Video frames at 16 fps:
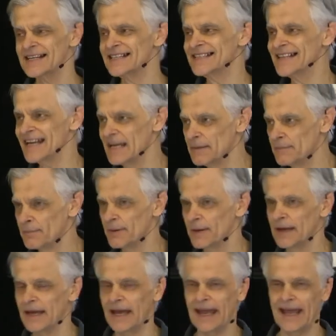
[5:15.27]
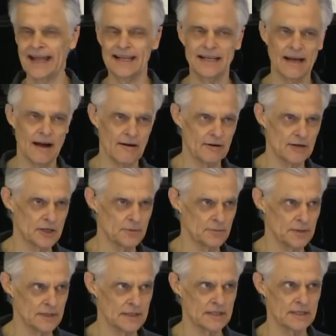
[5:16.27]
deep
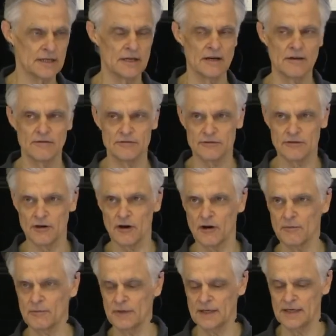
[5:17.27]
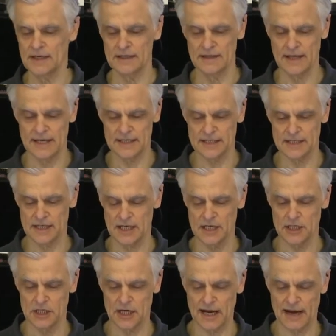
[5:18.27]
encouragement from this
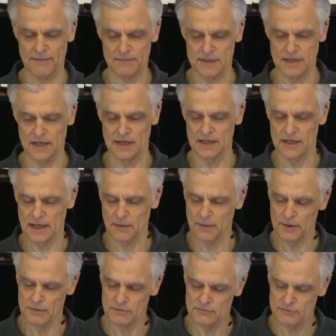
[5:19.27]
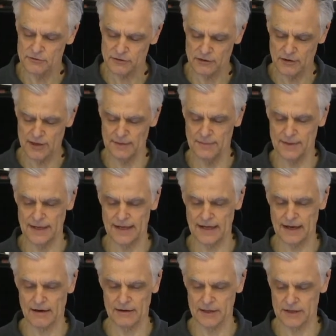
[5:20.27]
chapter, that we would truly be
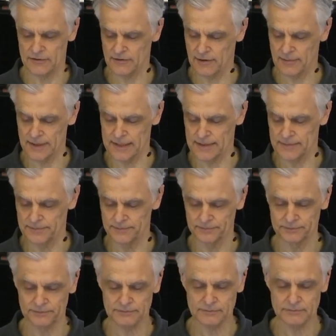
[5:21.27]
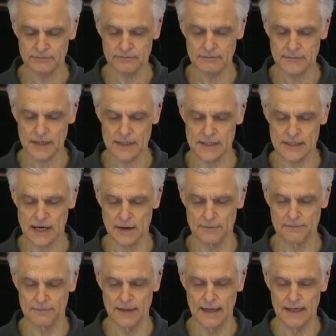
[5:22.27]
encouraged from it. So
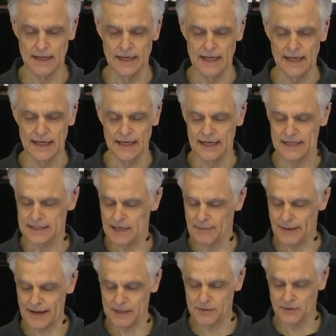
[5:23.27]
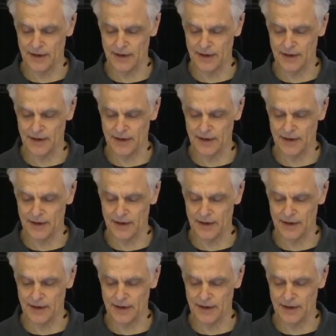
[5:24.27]
let's go back to